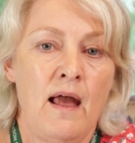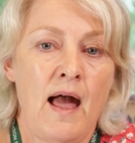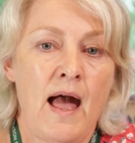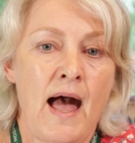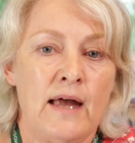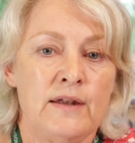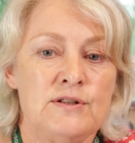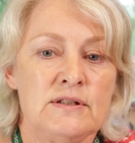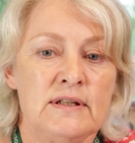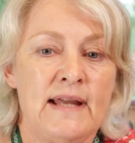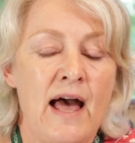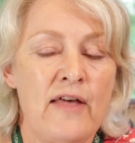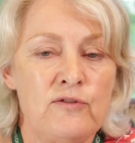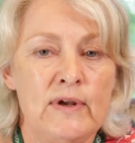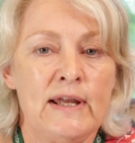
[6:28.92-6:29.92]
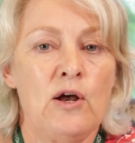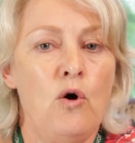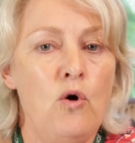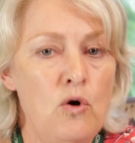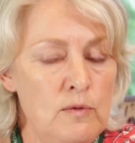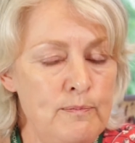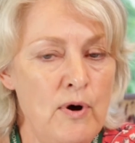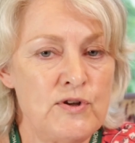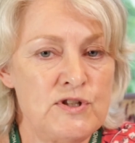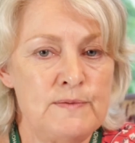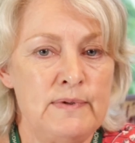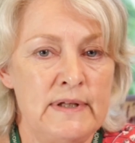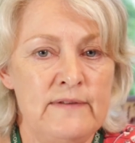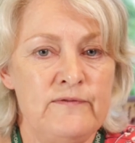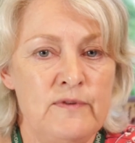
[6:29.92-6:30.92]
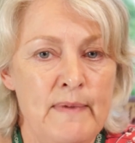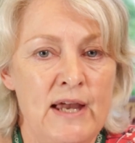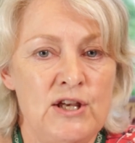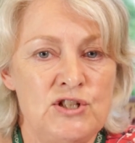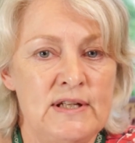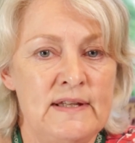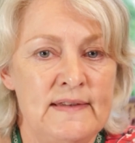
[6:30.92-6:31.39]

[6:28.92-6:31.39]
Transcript: and gathering all possible information